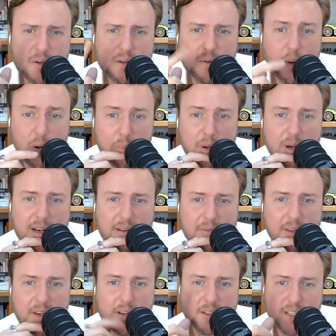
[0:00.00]
You are putting a lift
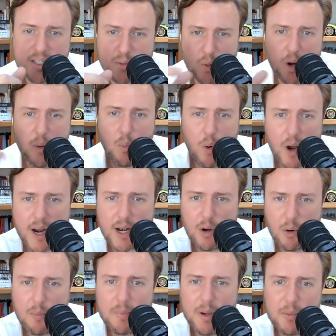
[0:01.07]
in because that's quite a wide,
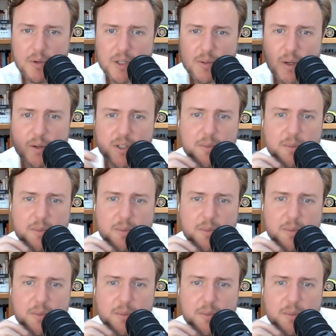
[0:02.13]
long building as well.